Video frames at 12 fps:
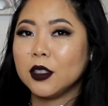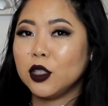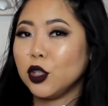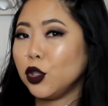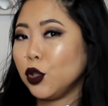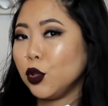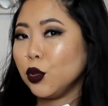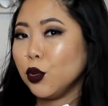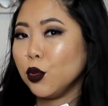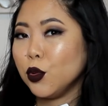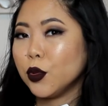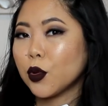
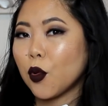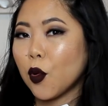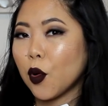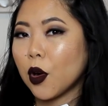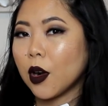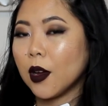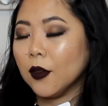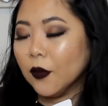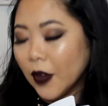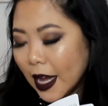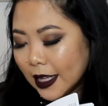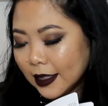to-dos or
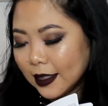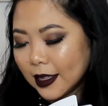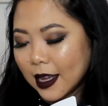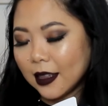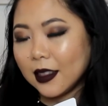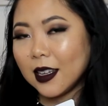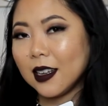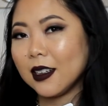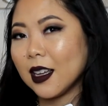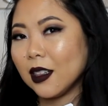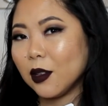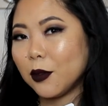events, and then
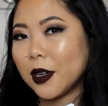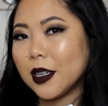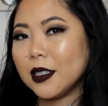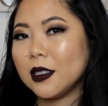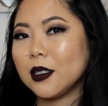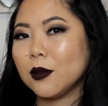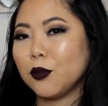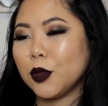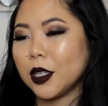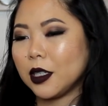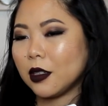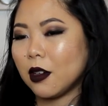yellow ones,
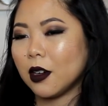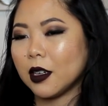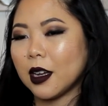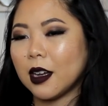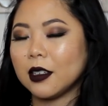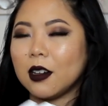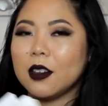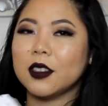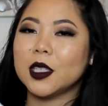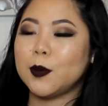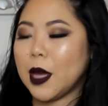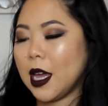which are not on
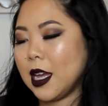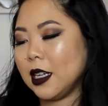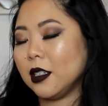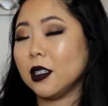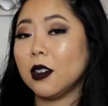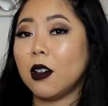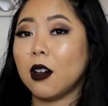this page,